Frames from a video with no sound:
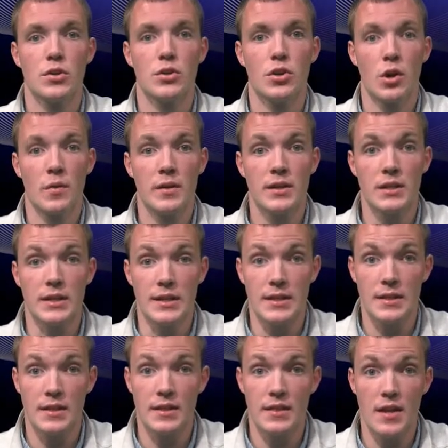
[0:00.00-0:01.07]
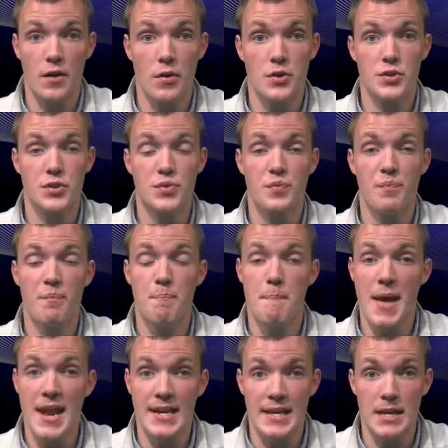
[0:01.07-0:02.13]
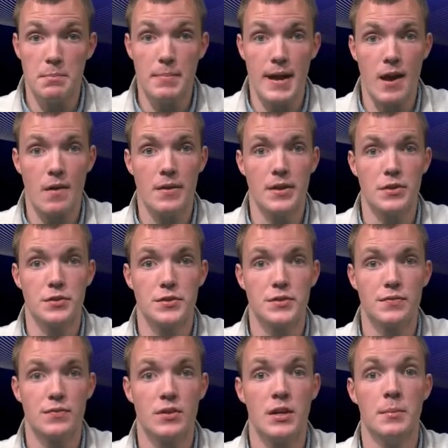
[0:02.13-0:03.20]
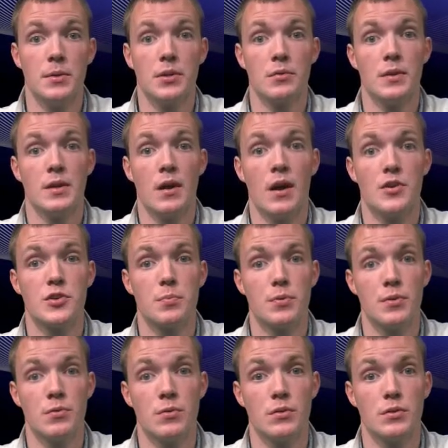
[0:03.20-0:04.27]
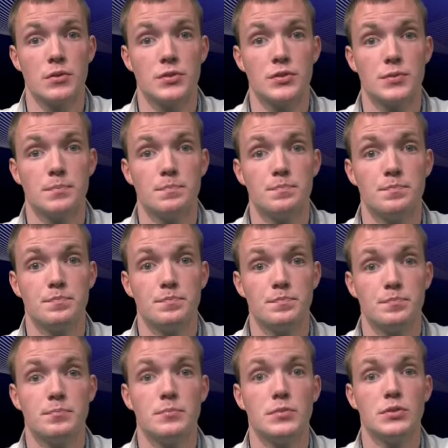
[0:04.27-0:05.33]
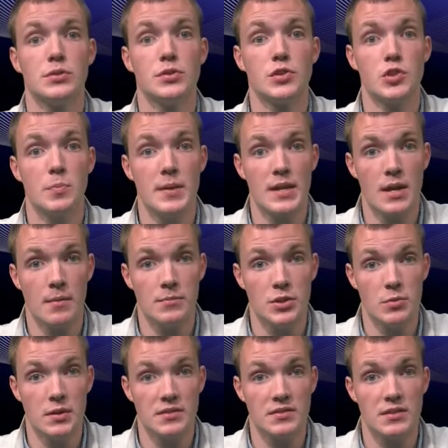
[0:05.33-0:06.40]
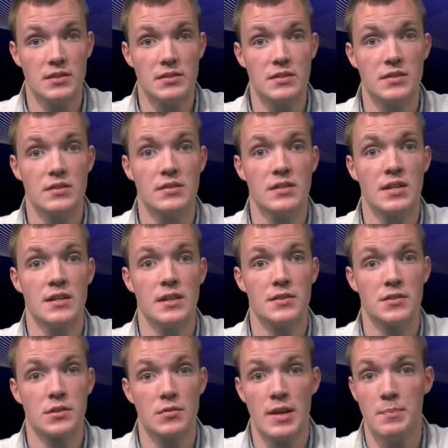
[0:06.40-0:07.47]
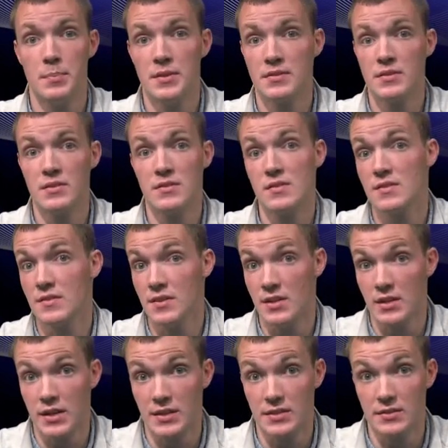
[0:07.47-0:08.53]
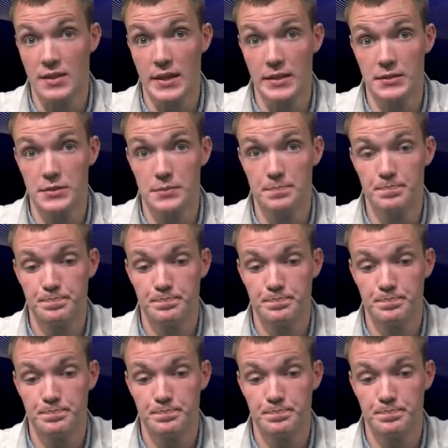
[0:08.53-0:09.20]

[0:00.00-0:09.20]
Currently, there are many barriers for immigrant entrepreneurs to become U.S. citizens and thus create businesses in the United States.